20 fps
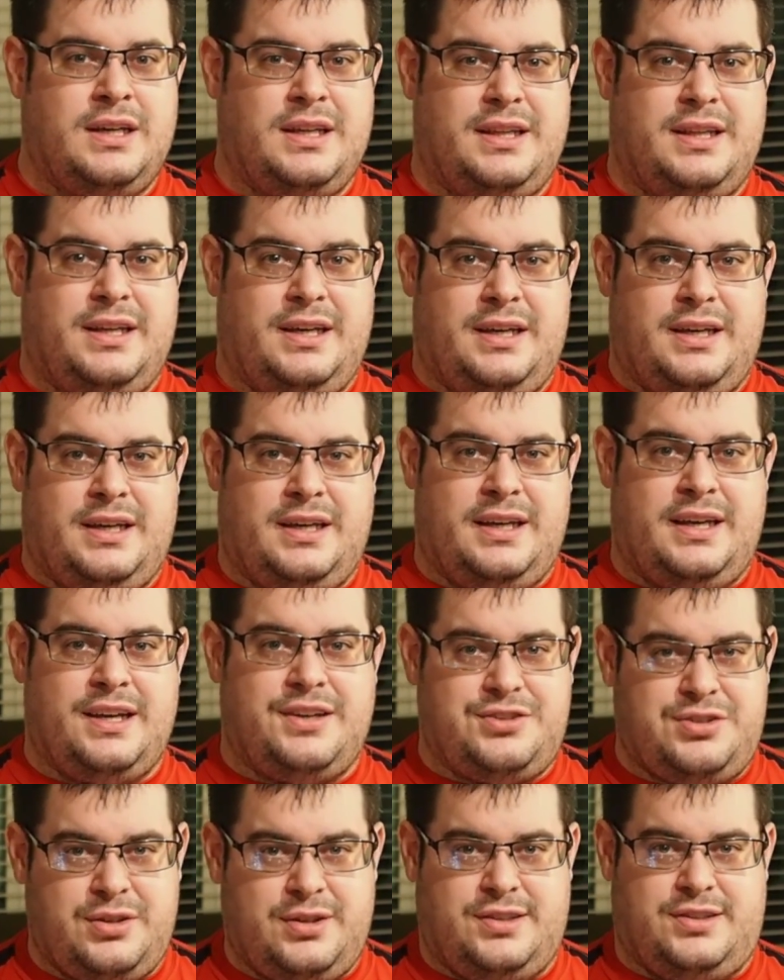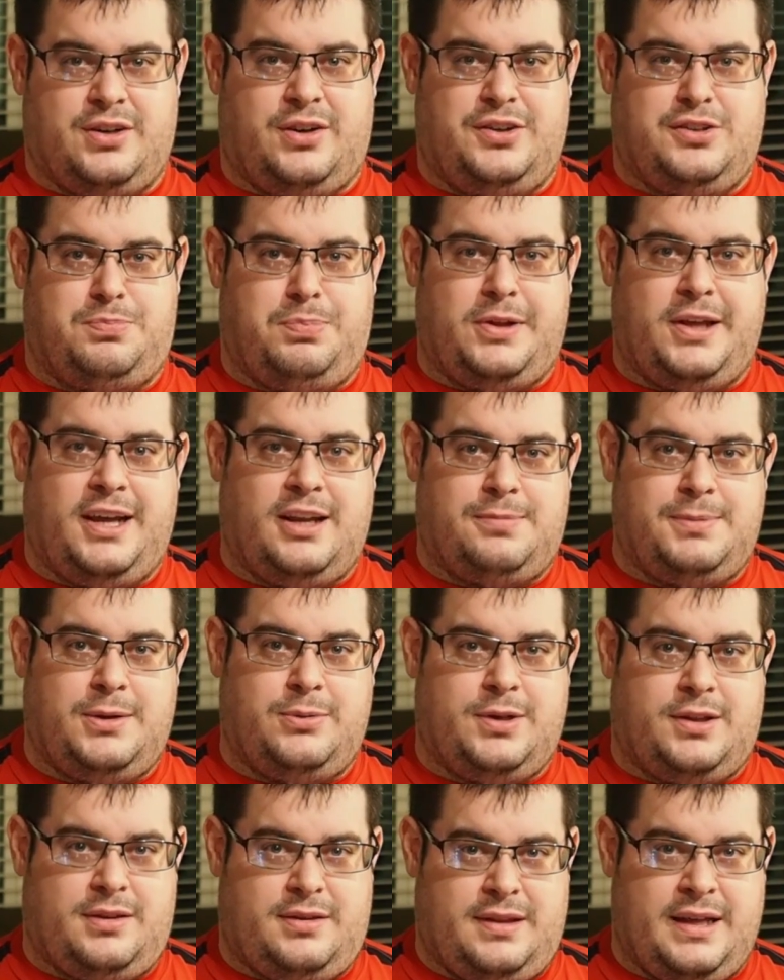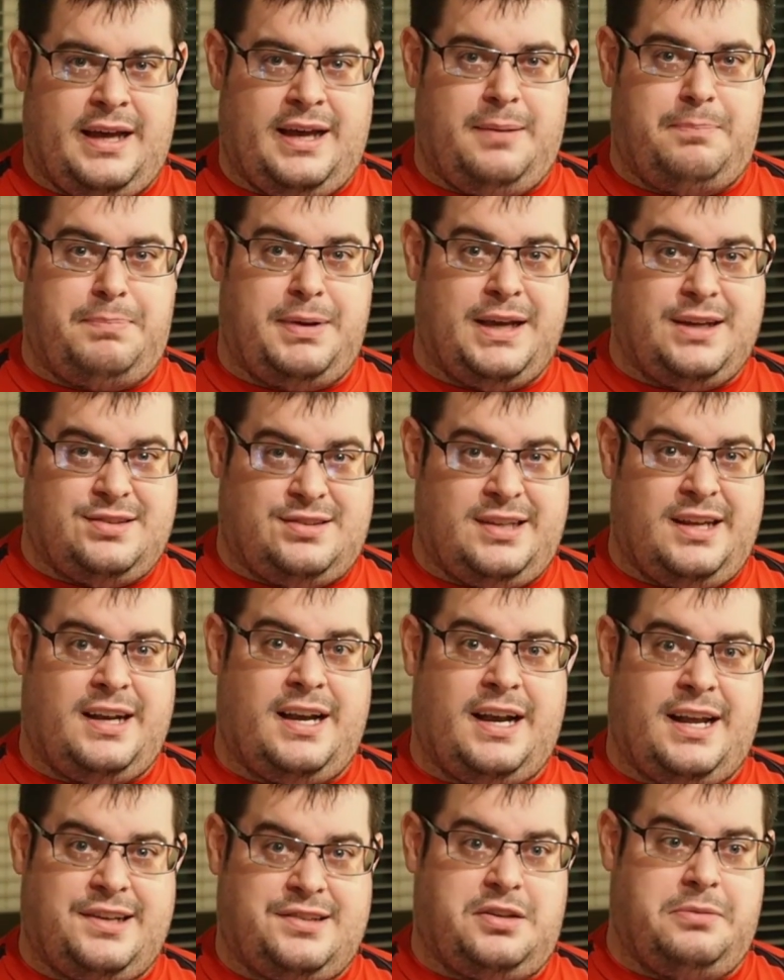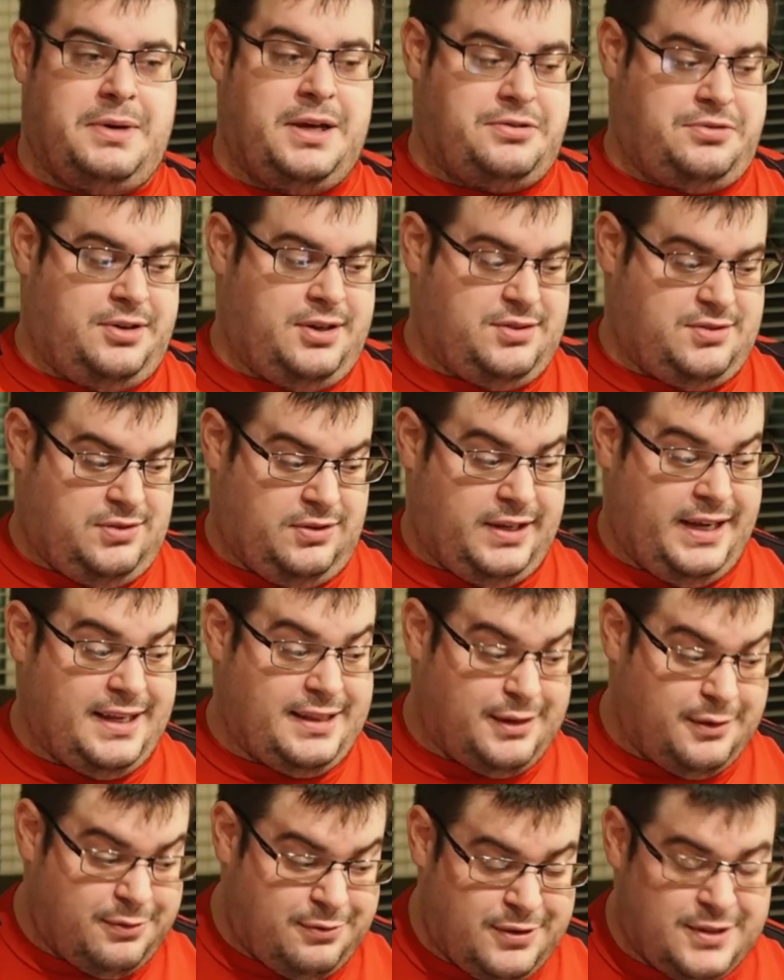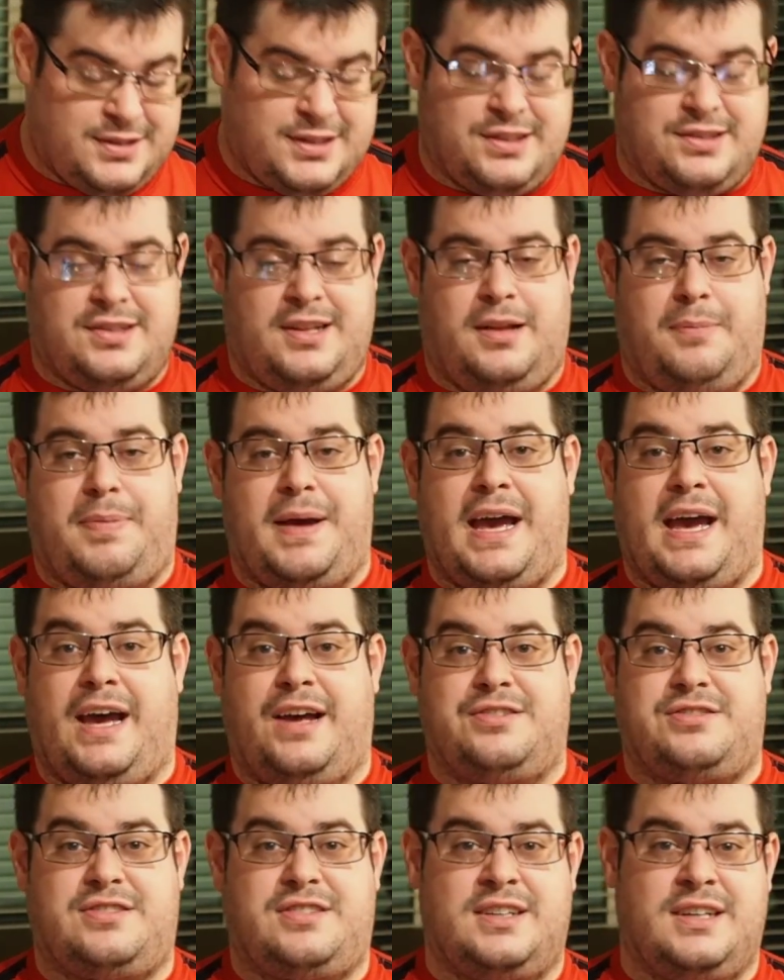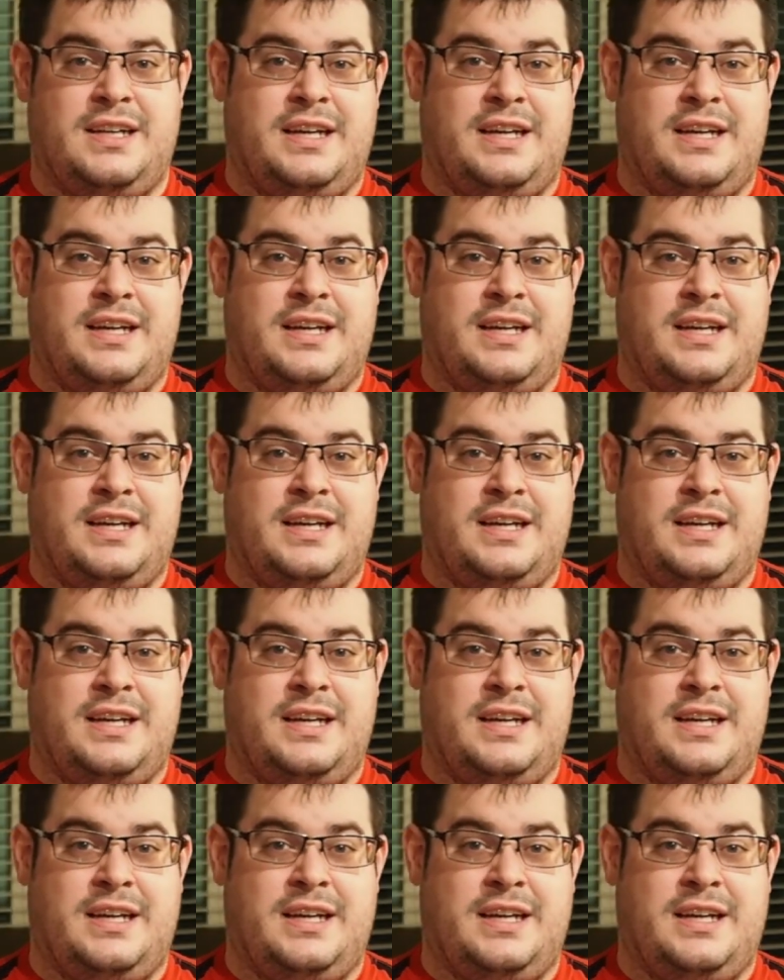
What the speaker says: The issue that's always plagued me with big sanded asymmetrics, like the physics in the past,